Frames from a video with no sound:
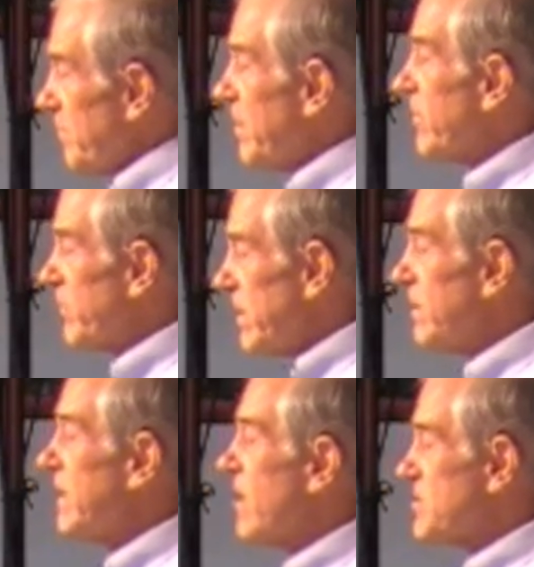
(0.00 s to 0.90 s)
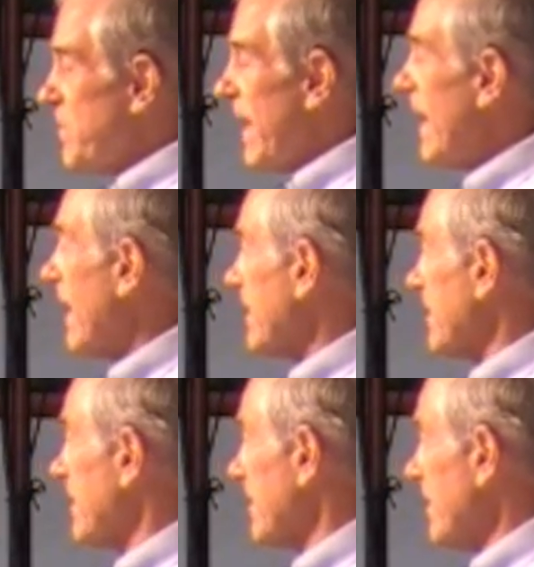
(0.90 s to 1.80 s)
But it really goes back
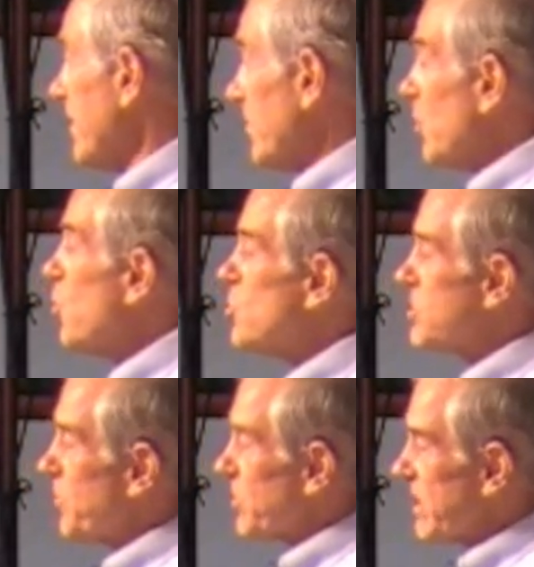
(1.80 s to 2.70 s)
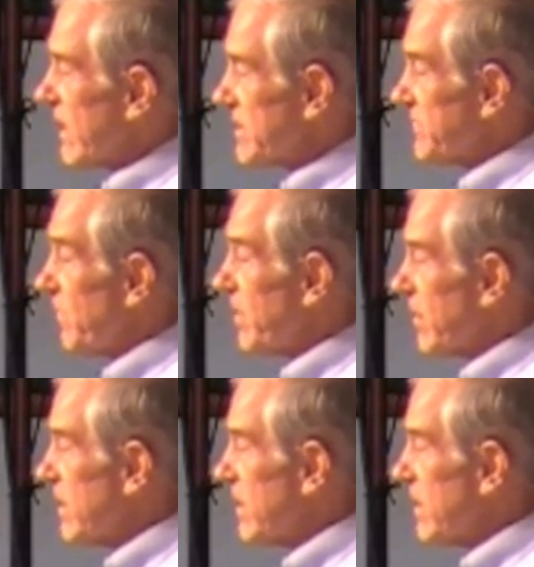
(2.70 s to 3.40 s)
to who's to protect us from